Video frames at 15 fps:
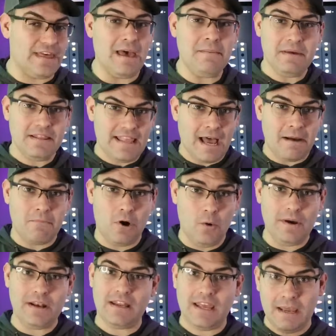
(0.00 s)
them in that
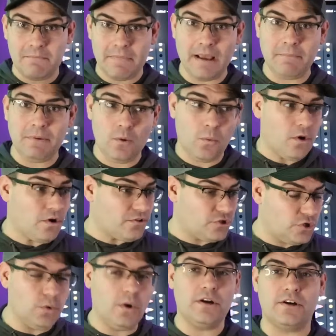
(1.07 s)
moment, it might be worth
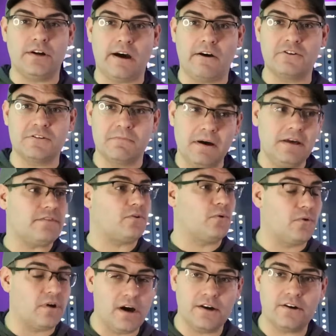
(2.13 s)
$200 a month
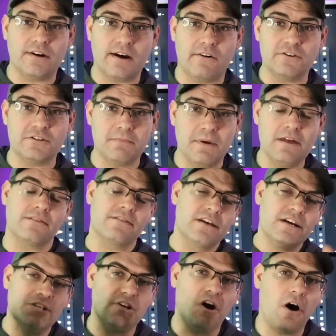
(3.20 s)
or $100 a month
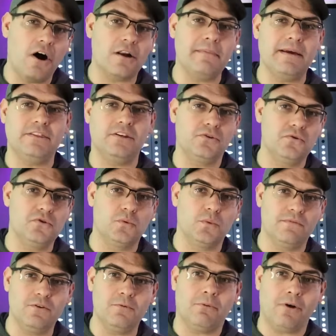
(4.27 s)
to automate the Google
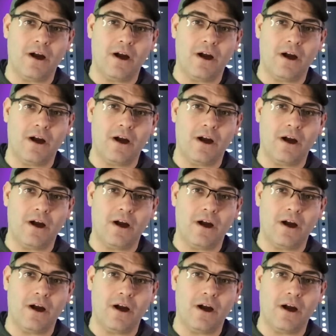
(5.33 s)
review